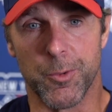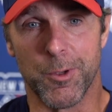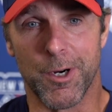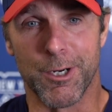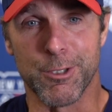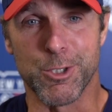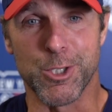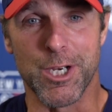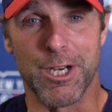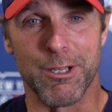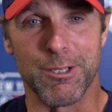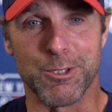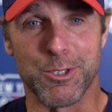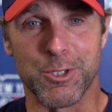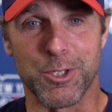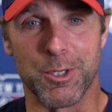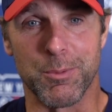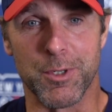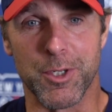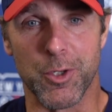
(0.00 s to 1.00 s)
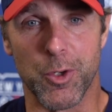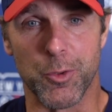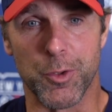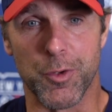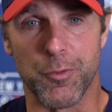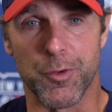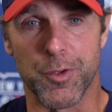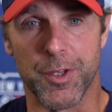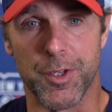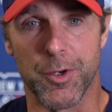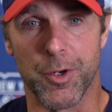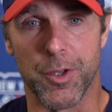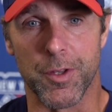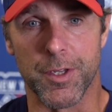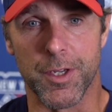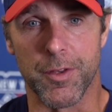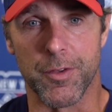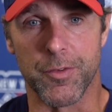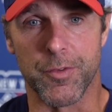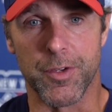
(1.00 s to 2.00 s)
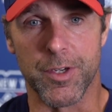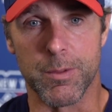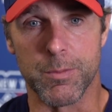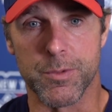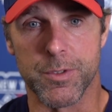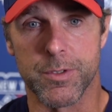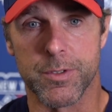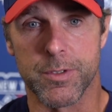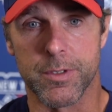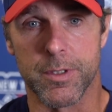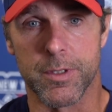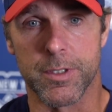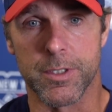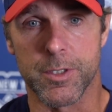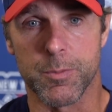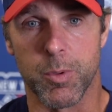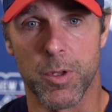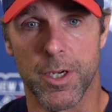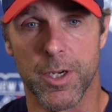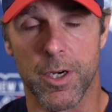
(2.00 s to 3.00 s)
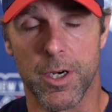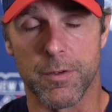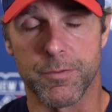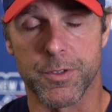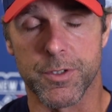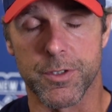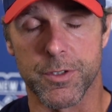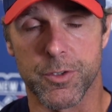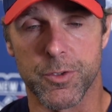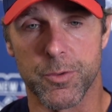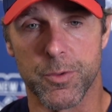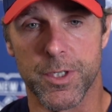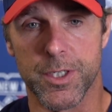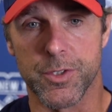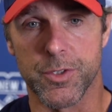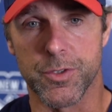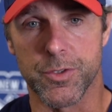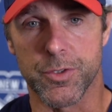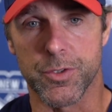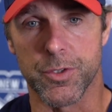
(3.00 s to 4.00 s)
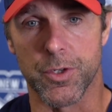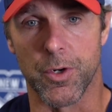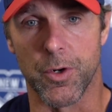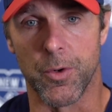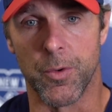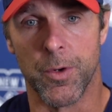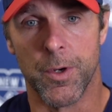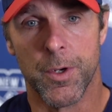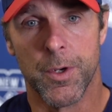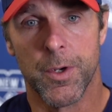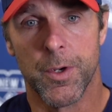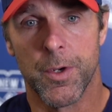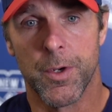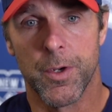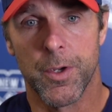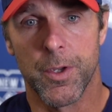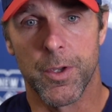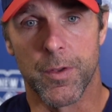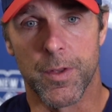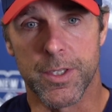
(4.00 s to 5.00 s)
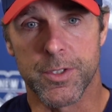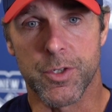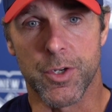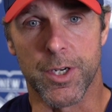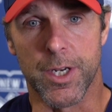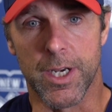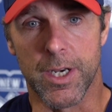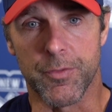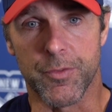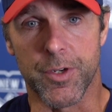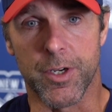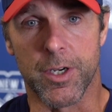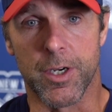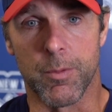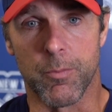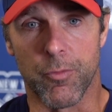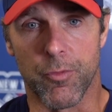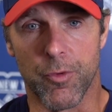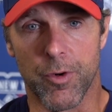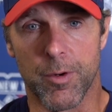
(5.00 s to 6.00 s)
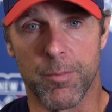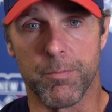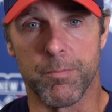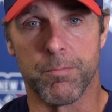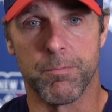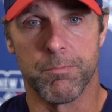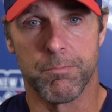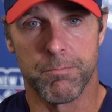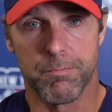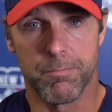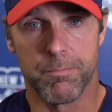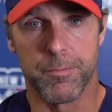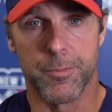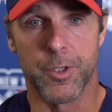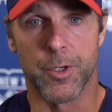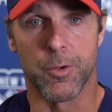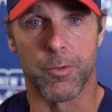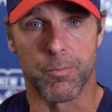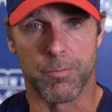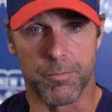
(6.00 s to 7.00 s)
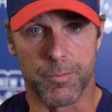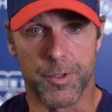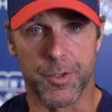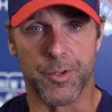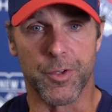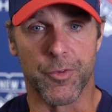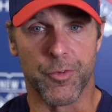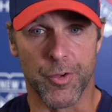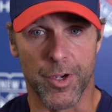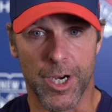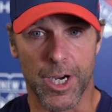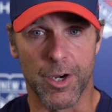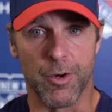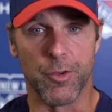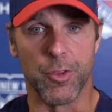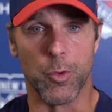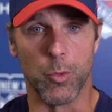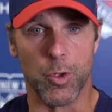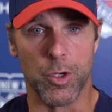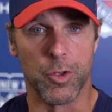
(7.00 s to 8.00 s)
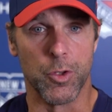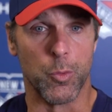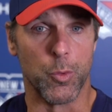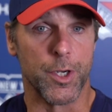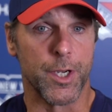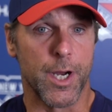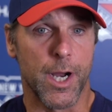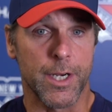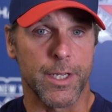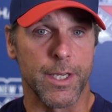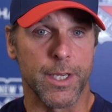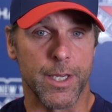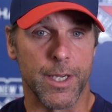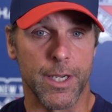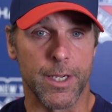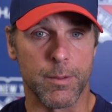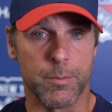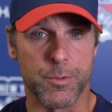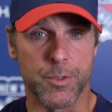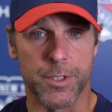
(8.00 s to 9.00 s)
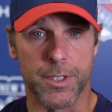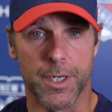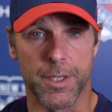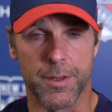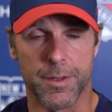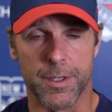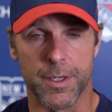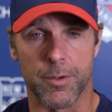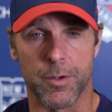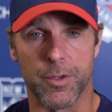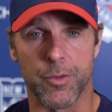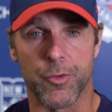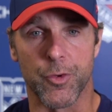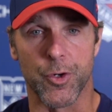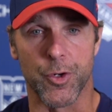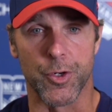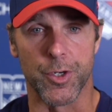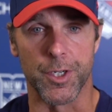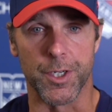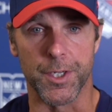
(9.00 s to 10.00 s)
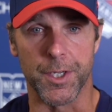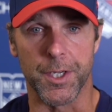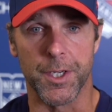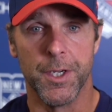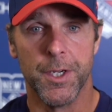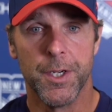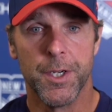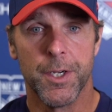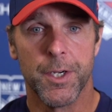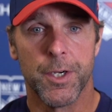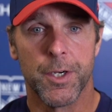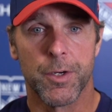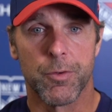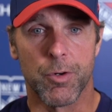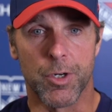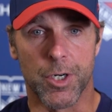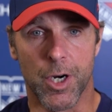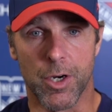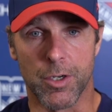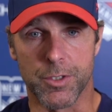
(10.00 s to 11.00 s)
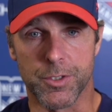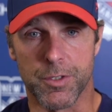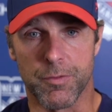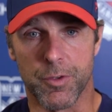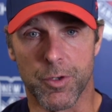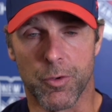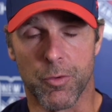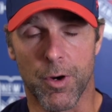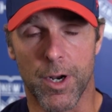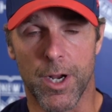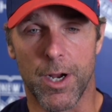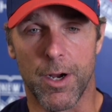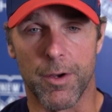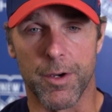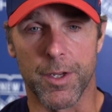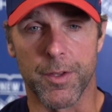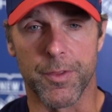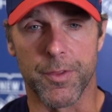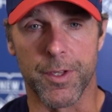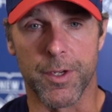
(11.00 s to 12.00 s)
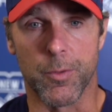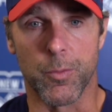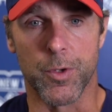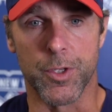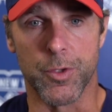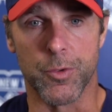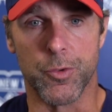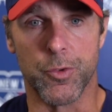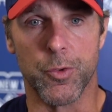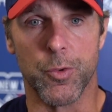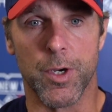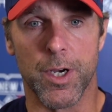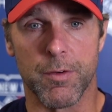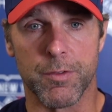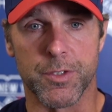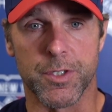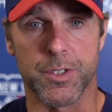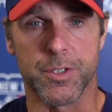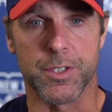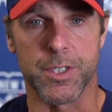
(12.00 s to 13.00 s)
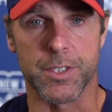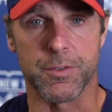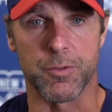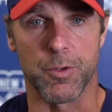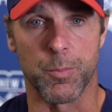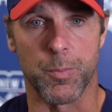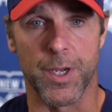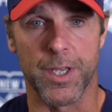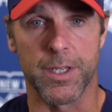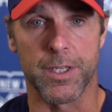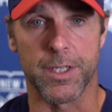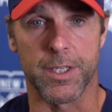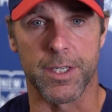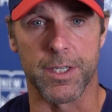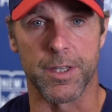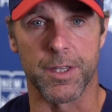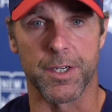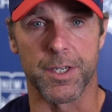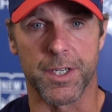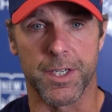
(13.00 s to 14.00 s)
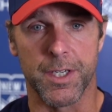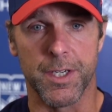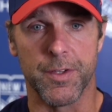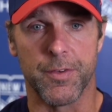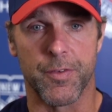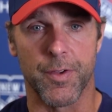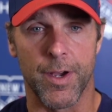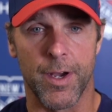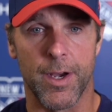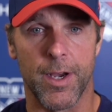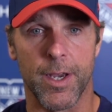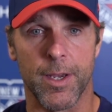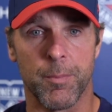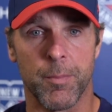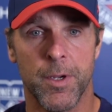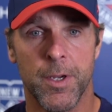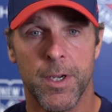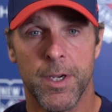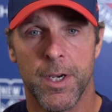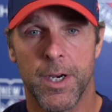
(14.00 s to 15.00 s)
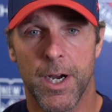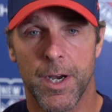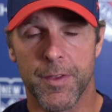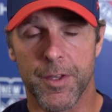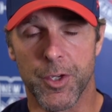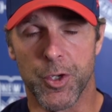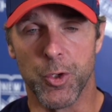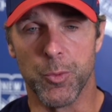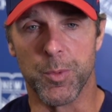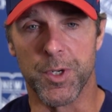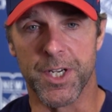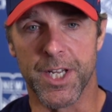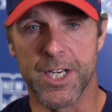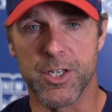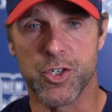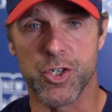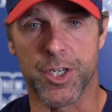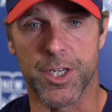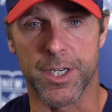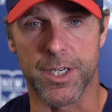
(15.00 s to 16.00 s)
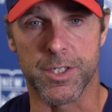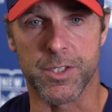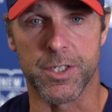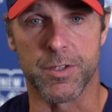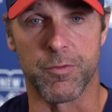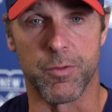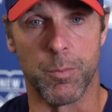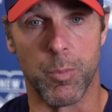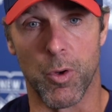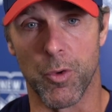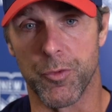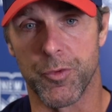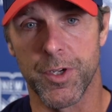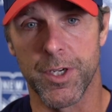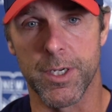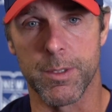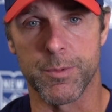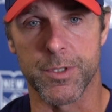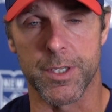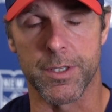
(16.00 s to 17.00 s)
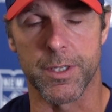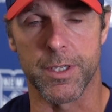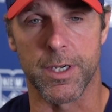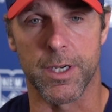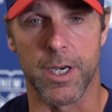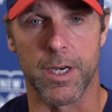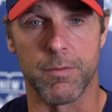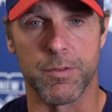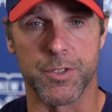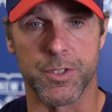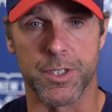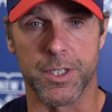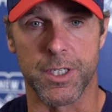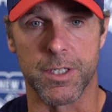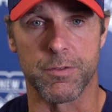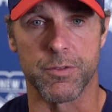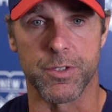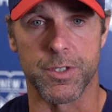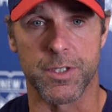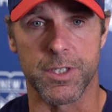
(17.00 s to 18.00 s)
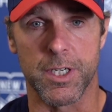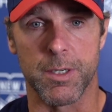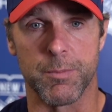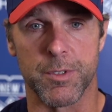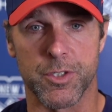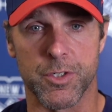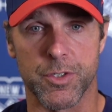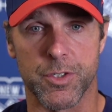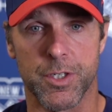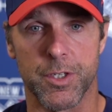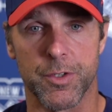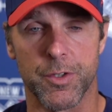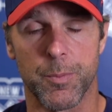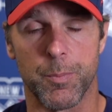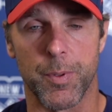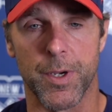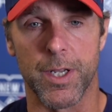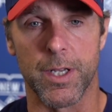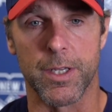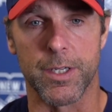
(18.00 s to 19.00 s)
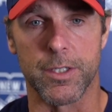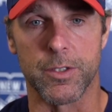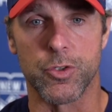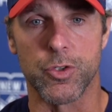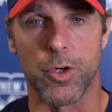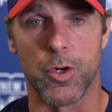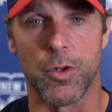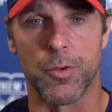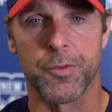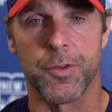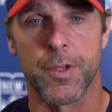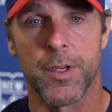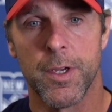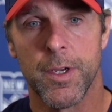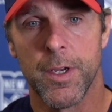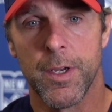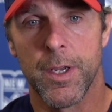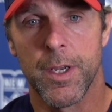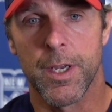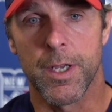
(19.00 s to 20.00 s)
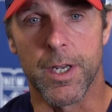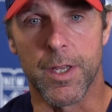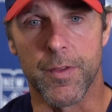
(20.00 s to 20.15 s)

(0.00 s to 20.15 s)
So our challenge is going to be no different than all the other teams in this playoff situation. So, you know, that's going to have to come from, you know, the desire and the will to win hockey games. And I think internally, regardless of the crowd, I think when you do have a successful penalty kill at a key time, I think human nature kicks in for both teams. I think obviously it gives the team that just killed the penalty a jolt.